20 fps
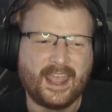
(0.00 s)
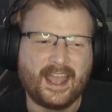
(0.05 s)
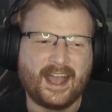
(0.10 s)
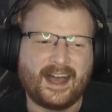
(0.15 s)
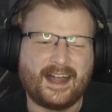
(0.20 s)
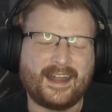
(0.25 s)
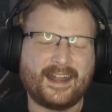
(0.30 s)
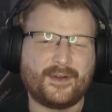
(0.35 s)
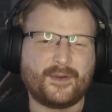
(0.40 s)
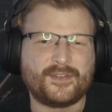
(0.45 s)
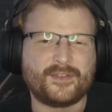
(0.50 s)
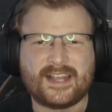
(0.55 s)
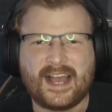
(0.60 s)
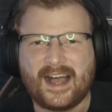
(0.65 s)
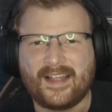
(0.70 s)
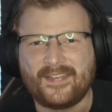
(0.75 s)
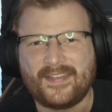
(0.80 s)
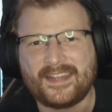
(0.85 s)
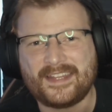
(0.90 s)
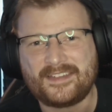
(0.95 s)
And I was
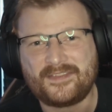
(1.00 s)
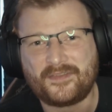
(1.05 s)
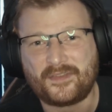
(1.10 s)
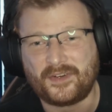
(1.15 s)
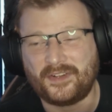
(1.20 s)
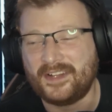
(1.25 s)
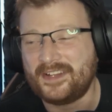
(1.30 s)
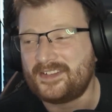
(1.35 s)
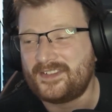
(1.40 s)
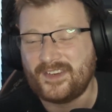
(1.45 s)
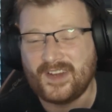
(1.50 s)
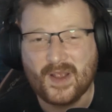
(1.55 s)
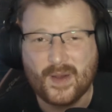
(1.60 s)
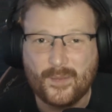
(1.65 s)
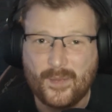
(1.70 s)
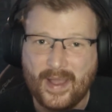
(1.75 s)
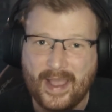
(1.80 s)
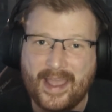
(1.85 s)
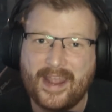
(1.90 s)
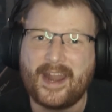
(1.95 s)
at this for literally
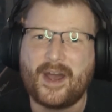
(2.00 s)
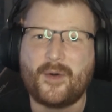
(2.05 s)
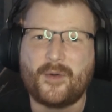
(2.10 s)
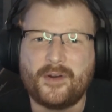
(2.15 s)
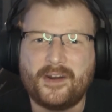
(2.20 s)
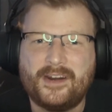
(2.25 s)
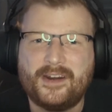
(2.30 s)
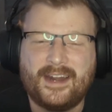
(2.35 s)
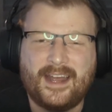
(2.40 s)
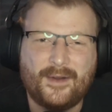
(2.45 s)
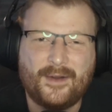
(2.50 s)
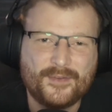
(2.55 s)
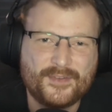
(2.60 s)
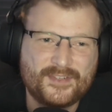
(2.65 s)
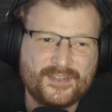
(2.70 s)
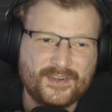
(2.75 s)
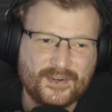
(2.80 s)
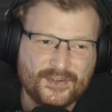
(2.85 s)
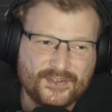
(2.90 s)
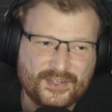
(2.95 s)
about an hour. I was
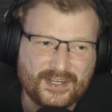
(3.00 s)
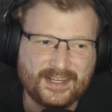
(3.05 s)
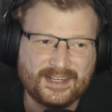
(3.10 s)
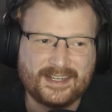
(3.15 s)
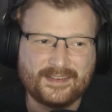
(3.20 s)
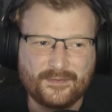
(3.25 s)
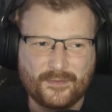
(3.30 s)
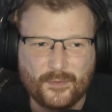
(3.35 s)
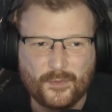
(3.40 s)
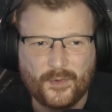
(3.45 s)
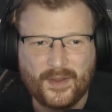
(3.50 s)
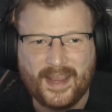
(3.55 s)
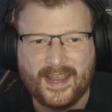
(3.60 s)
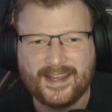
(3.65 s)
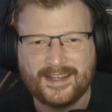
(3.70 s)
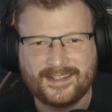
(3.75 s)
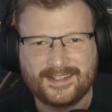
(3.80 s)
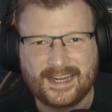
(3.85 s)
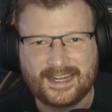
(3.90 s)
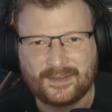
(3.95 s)
searching different ways,
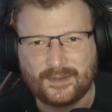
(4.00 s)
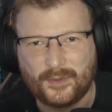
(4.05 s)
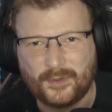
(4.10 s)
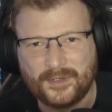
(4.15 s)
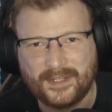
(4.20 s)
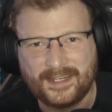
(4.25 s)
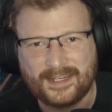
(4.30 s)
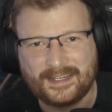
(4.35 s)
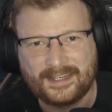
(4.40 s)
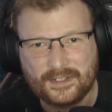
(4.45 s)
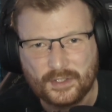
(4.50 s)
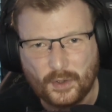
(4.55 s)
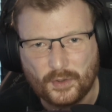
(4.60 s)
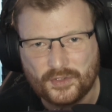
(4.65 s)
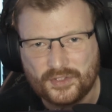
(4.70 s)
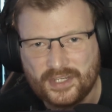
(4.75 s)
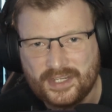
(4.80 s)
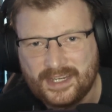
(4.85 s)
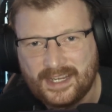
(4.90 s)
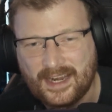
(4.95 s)
downloading
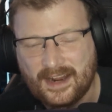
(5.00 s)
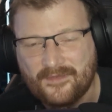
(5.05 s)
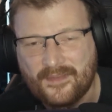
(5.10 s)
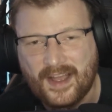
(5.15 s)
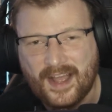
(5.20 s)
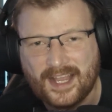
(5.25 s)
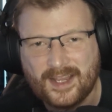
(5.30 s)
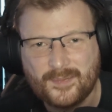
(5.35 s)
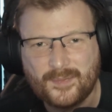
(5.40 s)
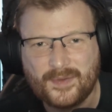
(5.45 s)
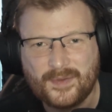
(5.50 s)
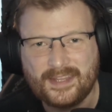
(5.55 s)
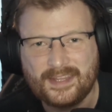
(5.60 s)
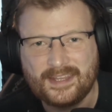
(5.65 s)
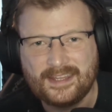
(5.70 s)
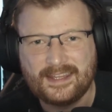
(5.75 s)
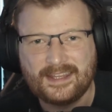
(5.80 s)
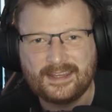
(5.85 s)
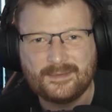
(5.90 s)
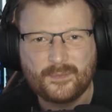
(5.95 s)
dodgy kind of
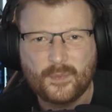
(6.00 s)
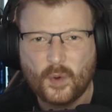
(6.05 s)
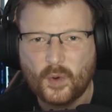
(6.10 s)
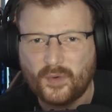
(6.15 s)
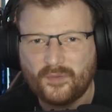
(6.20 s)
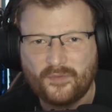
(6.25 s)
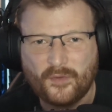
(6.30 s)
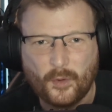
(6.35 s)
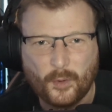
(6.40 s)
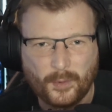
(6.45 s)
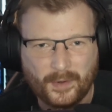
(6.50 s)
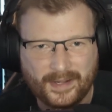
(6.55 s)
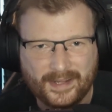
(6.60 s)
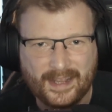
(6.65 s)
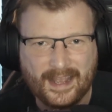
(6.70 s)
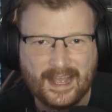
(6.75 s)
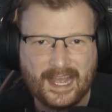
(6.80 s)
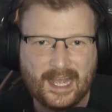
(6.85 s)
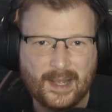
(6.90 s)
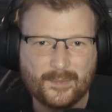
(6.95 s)
IP port forwarding
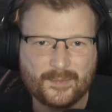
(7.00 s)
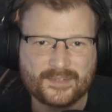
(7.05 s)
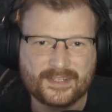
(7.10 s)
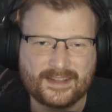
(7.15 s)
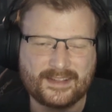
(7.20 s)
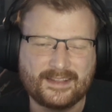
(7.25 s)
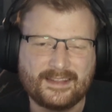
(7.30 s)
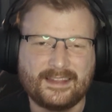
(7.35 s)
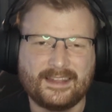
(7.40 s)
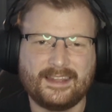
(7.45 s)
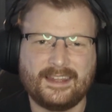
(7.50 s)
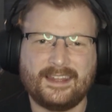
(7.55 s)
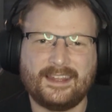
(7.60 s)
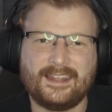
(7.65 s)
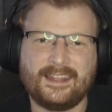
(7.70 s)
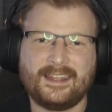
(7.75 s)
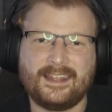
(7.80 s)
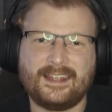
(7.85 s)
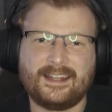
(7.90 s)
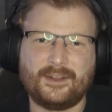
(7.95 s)
apps and
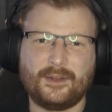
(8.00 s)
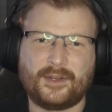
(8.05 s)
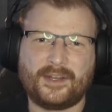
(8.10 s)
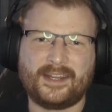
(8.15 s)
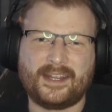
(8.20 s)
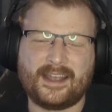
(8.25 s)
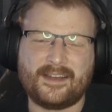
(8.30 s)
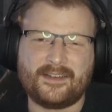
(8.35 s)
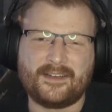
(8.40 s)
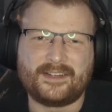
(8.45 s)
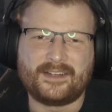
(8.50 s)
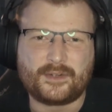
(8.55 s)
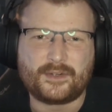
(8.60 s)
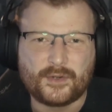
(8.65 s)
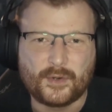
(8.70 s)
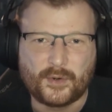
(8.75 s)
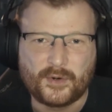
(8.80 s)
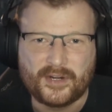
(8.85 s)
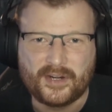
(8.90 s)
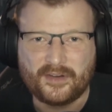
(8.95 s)
looking at
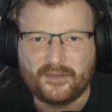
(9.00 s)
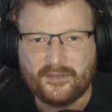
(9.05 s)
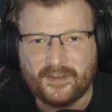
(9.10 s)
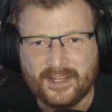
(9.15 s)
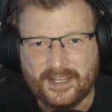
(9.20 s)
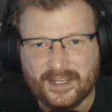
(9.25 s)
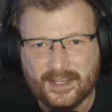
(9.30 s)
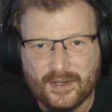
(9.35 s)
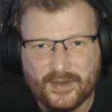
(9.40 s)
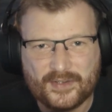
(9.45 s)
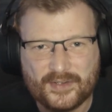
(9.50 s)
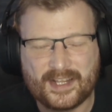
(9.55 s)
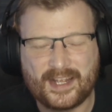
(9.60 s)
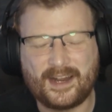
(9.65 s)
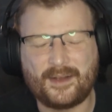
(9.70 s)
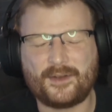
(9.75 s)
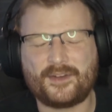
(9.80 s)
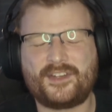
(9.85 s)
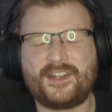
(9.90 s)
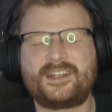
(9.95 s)
tutorial videos. And it
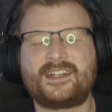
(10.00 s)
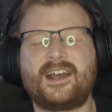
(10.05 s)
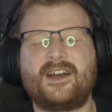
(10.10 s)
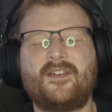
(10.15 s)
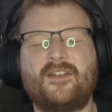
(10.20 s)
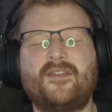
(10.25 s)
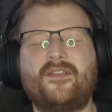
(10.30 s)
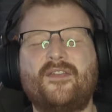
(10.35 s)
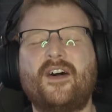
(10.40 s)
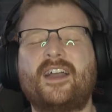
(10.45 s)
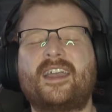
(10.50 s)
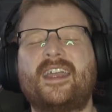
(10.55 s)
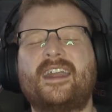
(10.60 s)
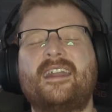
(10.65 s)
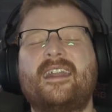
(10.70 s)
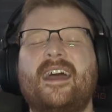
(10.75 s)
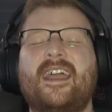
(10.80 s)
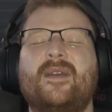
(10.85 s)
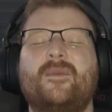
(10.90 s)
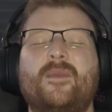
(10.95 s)
was just a fucking
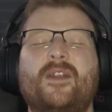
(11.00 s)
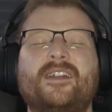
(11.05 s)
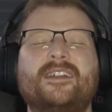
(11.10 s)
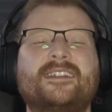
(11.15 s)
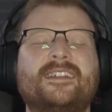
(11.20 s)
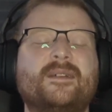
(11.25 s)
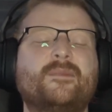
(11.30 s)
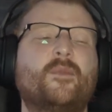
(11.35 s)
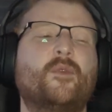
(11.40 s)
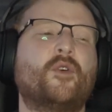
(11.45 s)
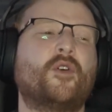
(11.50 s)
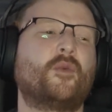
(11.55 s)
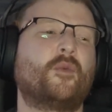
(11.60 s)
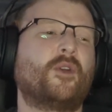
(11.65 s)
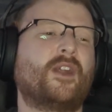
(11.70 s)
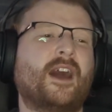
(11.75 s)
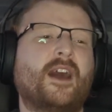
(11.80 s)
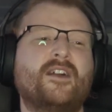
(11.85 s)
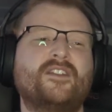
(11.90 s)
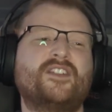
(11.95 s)
nightmare to the point where
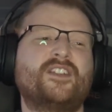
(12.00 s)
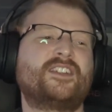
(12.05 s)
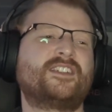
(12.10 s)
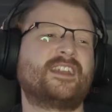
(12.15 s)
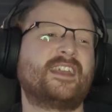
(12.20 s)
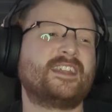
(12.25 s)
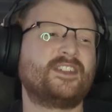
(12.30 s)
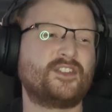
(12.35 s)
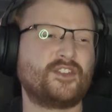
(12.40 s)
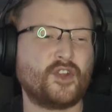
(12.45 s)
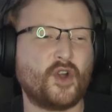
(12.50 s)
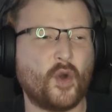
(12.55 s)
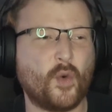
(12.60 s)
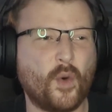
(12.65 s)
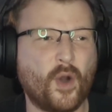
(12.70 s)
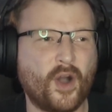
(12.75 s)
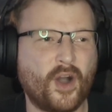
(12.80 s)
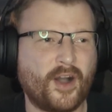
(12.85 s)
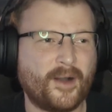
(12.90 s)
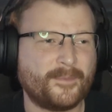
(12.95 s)
I was just like, do you know
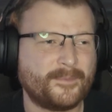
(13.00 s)
what?